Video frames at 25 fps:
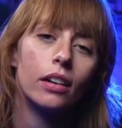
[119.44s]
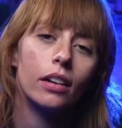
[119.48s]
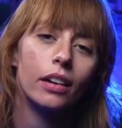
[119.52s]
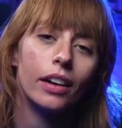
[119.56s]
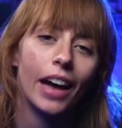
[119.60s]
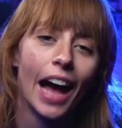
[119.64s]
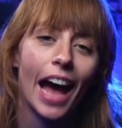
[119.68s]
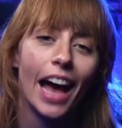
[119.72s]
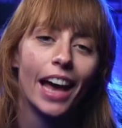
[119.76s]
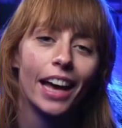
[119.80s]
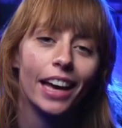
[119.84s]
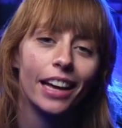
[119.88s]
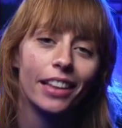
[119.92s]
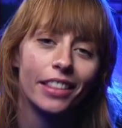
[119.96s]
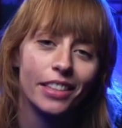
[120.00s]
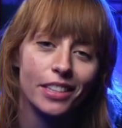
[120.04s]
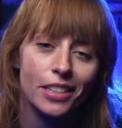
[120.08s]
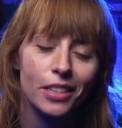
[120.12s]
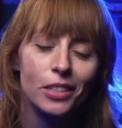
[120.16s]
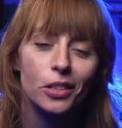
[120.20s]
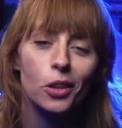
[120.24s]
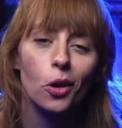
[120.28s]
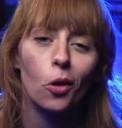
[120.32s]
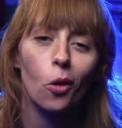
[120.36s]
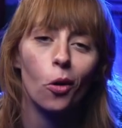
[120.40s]
Hey, this
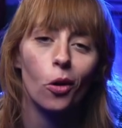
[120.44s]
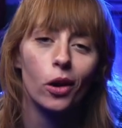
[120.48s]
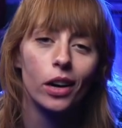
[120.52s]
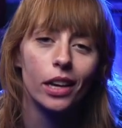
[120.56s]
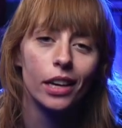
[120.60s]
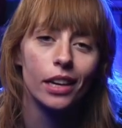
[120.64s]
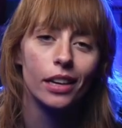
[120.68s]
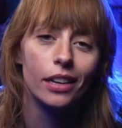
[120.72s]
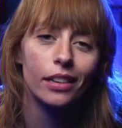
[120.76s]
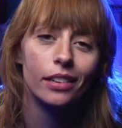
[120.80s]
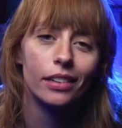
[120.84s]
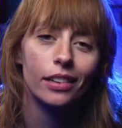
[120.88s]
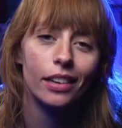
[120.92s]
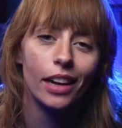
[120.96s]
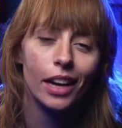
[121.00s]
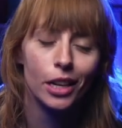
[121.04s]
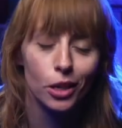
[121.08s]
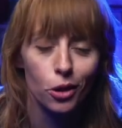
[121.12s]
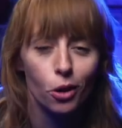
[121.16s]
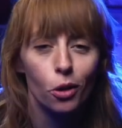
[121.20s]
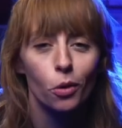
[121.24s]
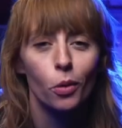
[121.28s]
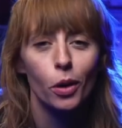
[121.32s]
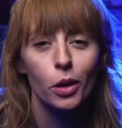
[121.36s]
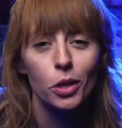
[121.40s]
is Gordi, and
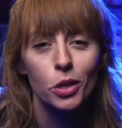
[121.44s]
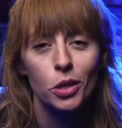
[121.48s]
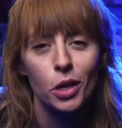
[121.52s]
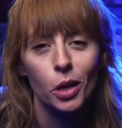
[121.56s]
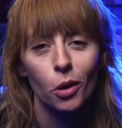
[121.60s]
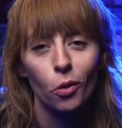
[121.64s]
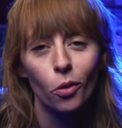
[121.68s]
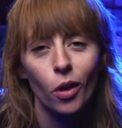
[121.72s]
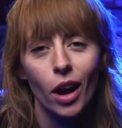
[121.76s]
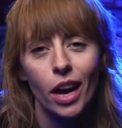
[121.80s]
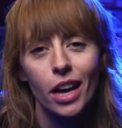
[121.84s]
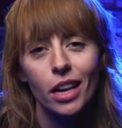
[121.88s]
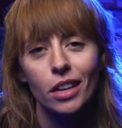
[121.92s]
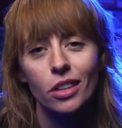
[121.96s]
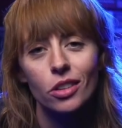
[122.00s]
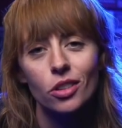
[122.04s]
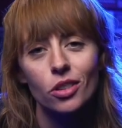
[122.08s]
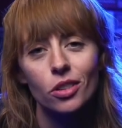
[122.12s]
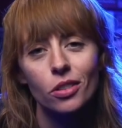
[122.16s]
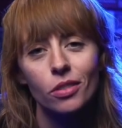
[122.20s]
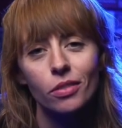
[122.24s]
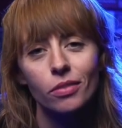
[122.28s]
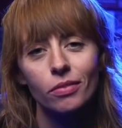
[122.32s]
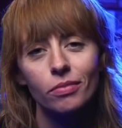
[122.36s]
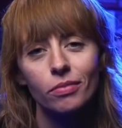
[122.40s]
you're watching Rage.